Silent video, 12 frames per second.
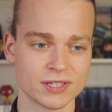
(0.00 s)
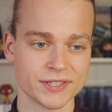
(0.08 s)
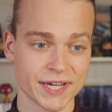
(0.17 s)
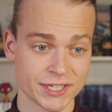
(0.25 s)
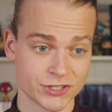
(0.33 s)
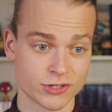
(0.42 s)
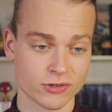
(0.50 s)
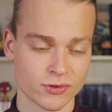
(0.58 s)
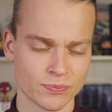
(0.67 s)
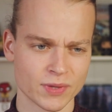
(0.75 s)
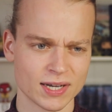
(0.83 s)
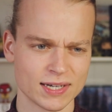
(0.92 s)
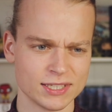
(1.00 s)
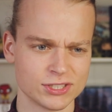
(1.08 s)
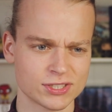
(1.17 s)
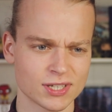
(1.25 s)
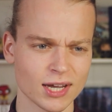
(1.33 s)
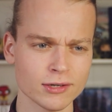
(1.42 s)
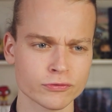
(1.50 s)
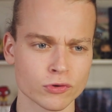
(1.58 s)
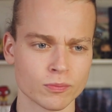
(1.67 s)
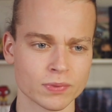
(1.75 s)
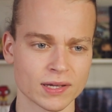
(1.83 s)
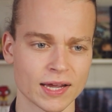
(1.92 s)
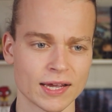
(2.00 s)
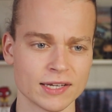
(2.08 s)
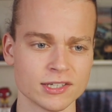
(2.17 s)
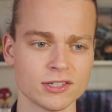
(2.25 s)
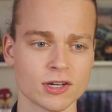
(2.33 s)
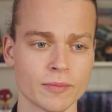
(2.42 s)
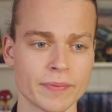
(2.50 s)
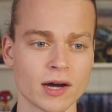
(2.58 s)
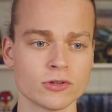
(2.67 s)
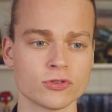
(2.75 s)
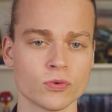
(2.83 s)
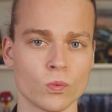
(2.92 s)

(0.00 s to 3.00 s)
attached to them that is kind of complicated about